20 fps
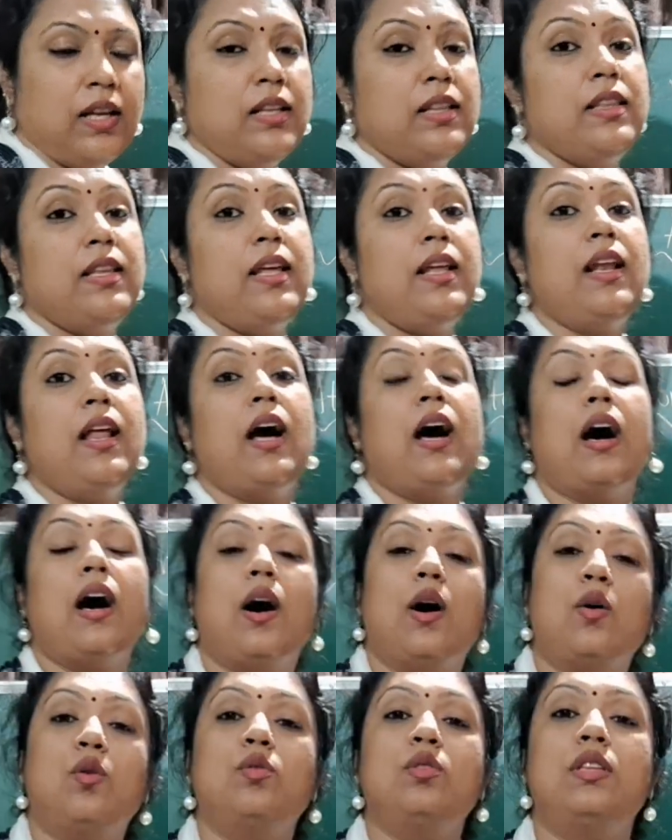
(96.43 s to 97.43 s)
then
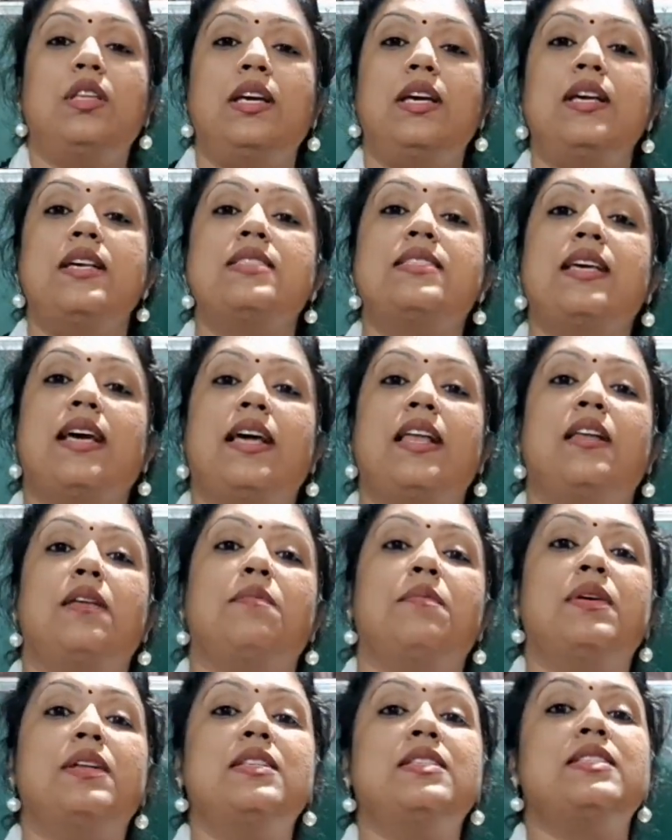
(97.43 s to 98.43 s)
how these
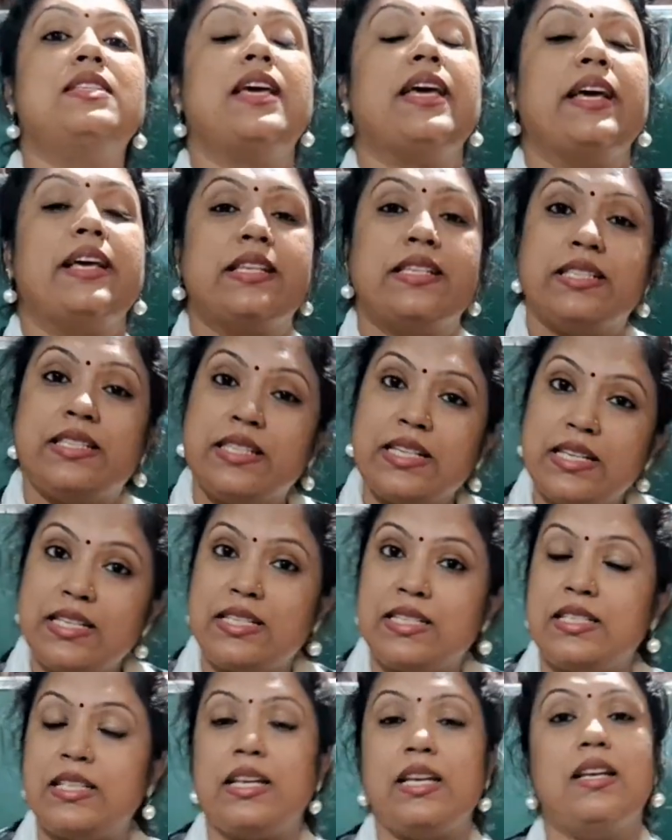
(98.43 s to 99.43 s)
elements
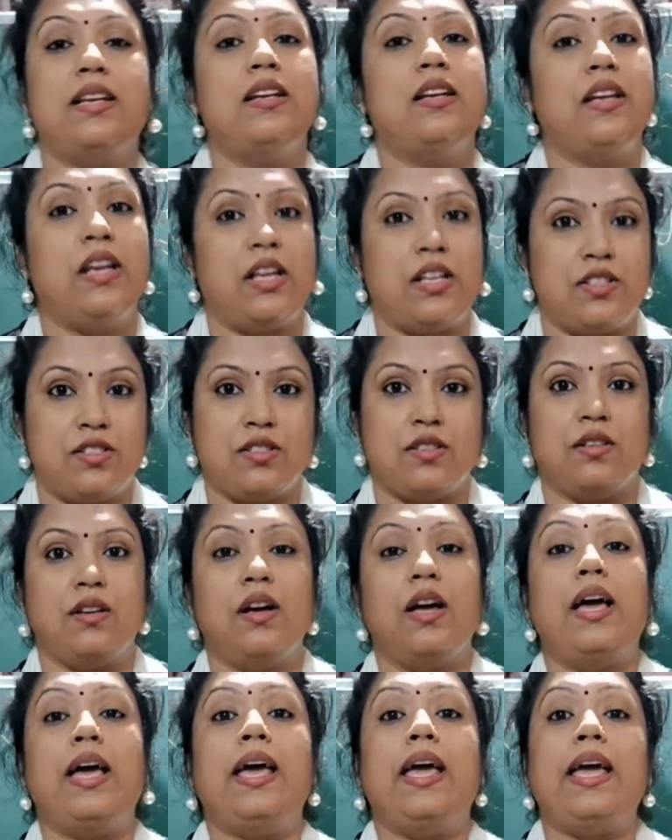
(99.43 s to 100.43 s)
exist in nature
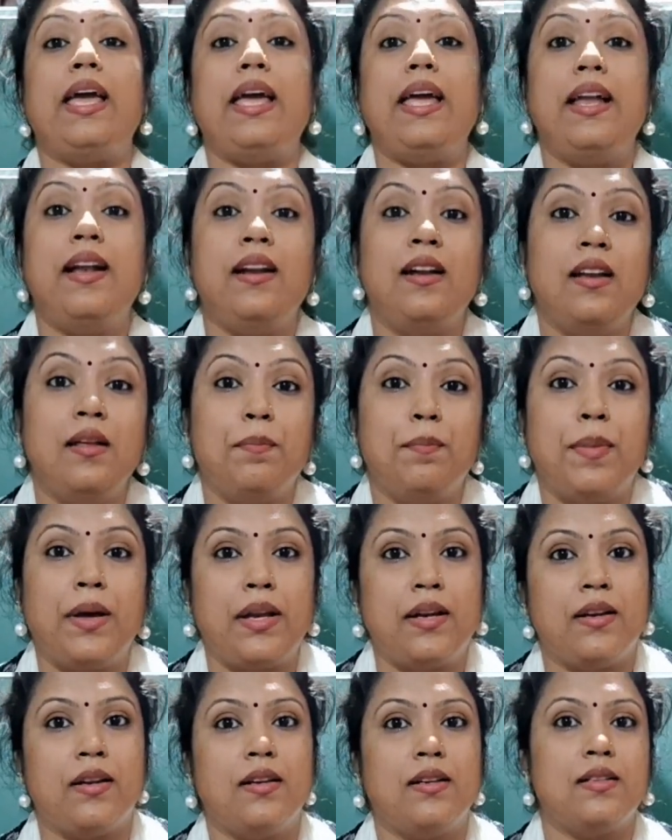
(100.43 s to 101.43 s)

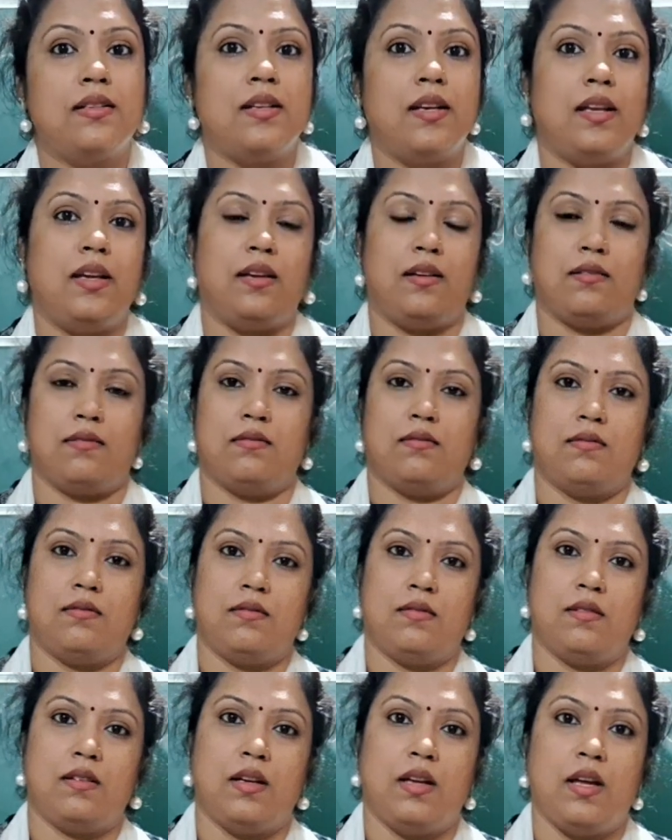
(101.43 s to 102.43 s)
independently.
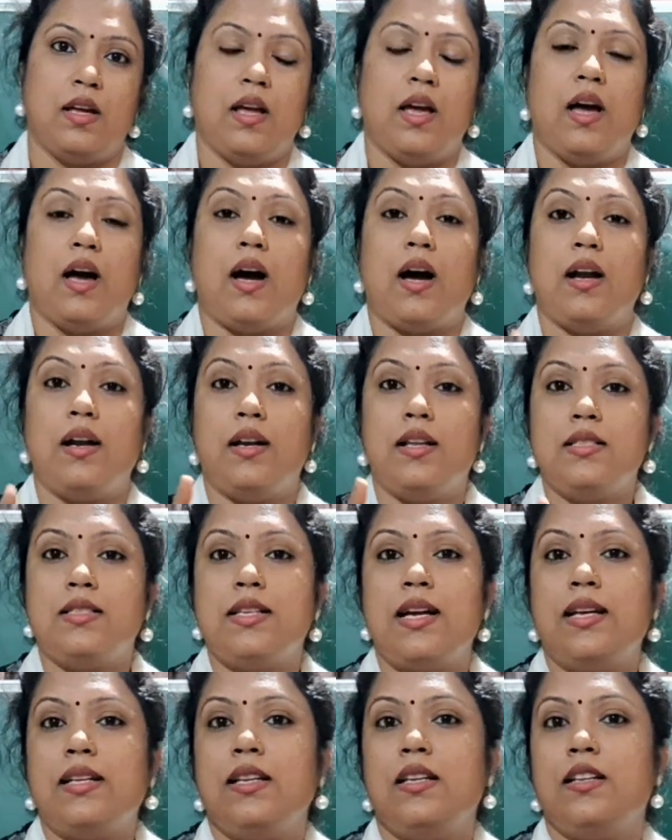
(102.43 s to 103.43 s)

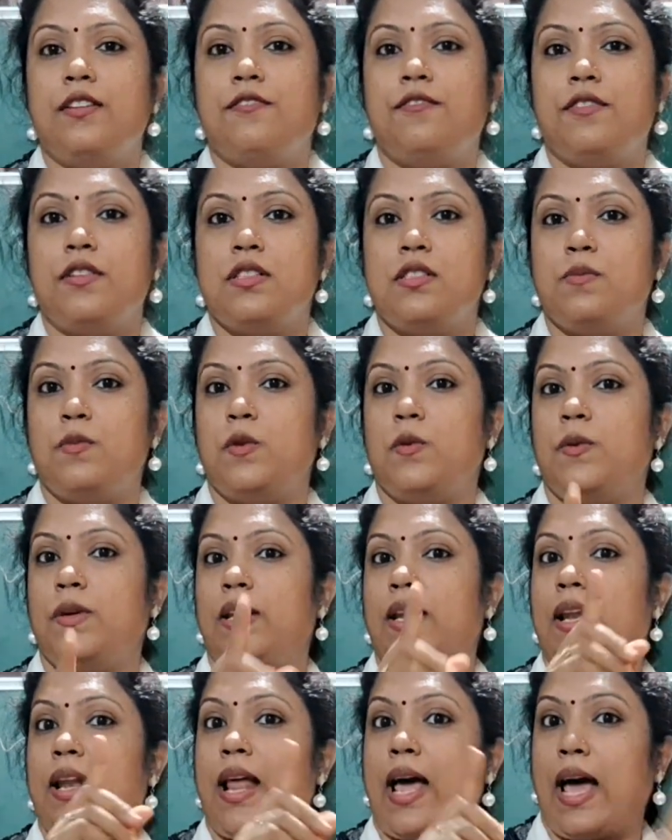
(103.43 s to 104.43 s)
Understand the difference between
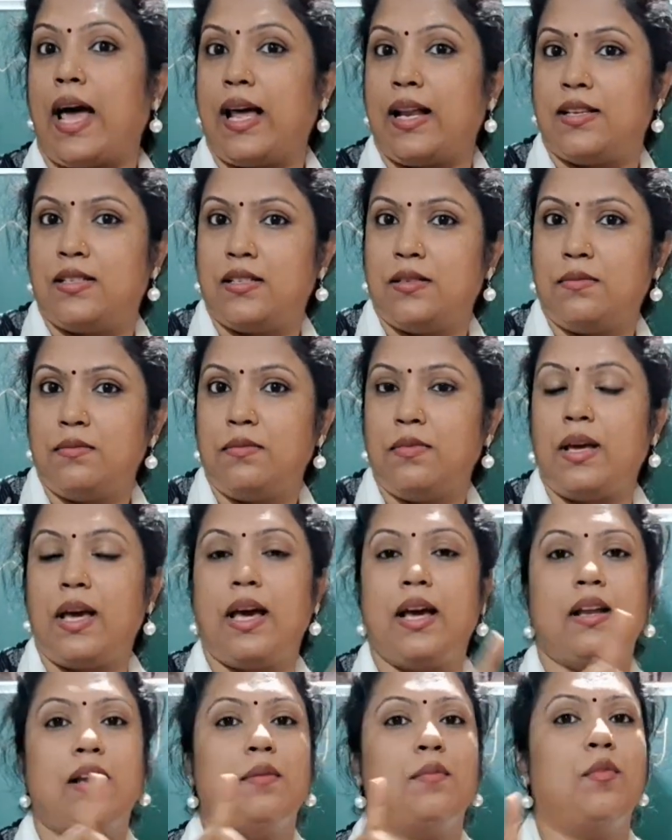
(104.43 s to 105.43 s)
an atom
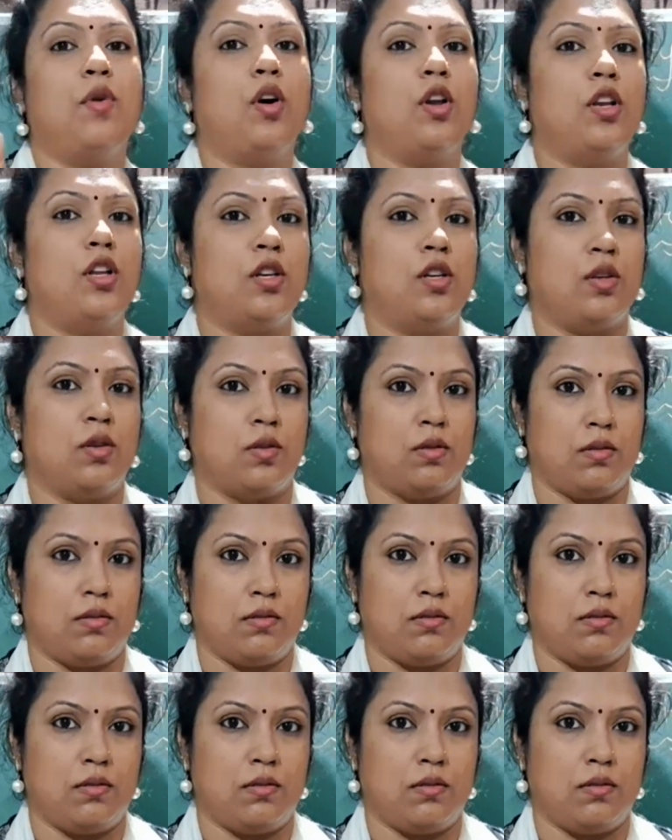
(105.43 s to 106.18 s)
and a molecule.